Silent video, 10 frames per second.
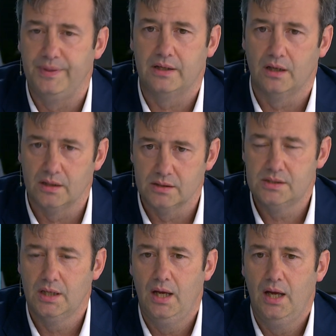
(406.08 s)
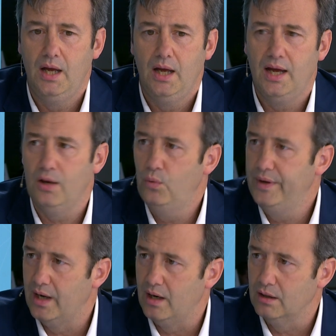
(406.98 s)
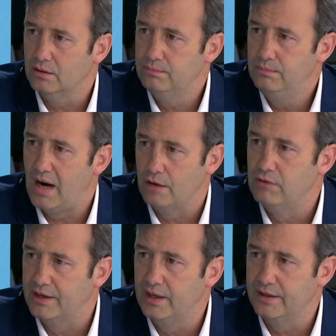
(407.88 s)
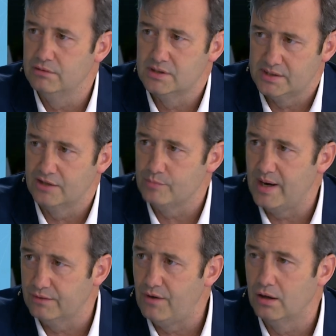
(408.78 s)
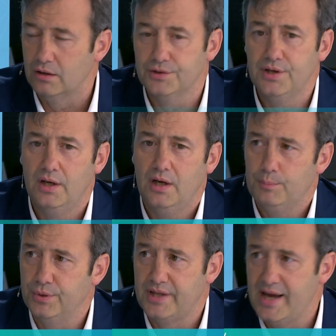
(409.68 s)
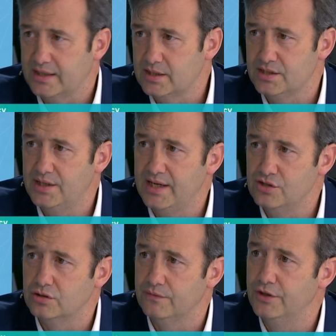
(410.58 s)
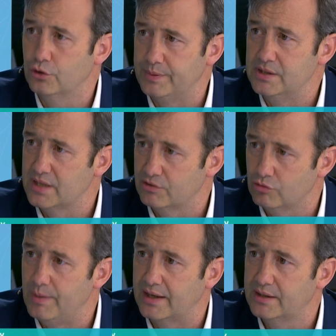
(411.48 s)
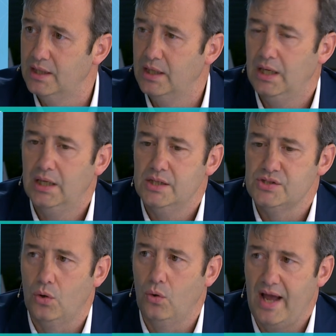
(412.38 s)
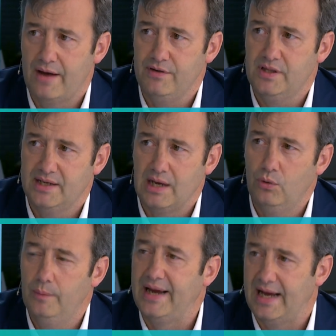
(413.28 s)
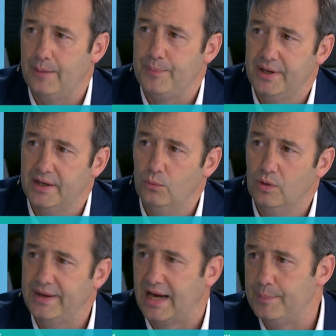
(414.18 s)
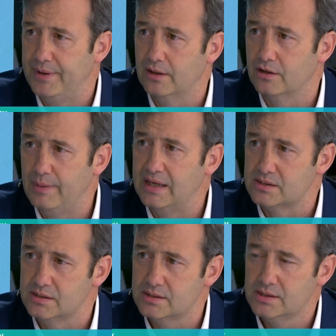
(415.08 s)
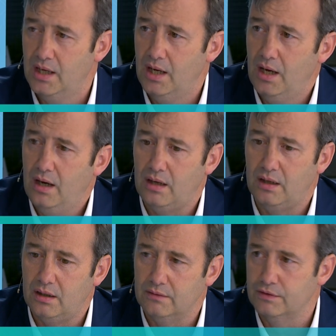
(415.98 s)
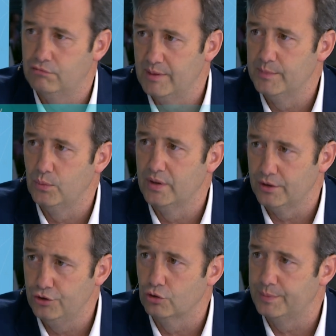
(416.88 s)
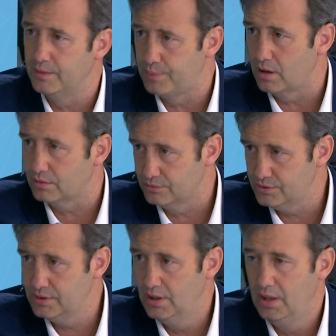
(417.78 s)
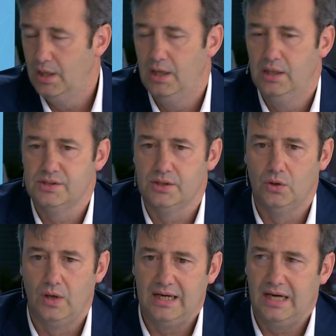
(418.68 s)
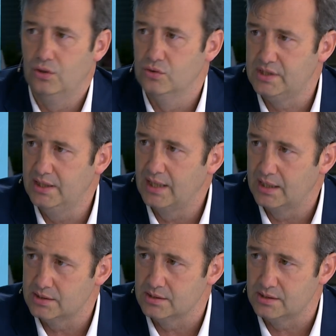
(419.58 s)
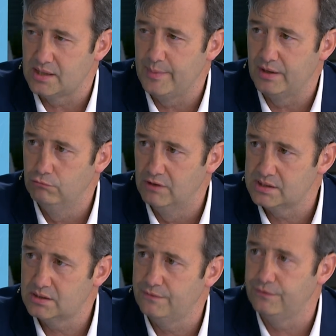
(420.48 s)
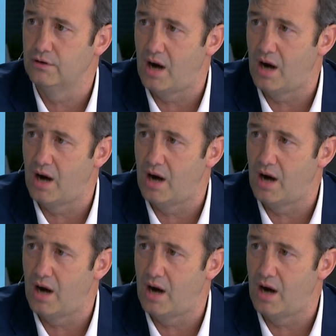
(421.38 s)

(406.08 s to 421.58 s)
because uh, we are, our regulator is the Central Bank of Ireland, but they act as an agent of the European Central Bank. So everything that will be happening will be happening on the basis of agreement with our European partners. So I, I don't see that it's a systemic risk for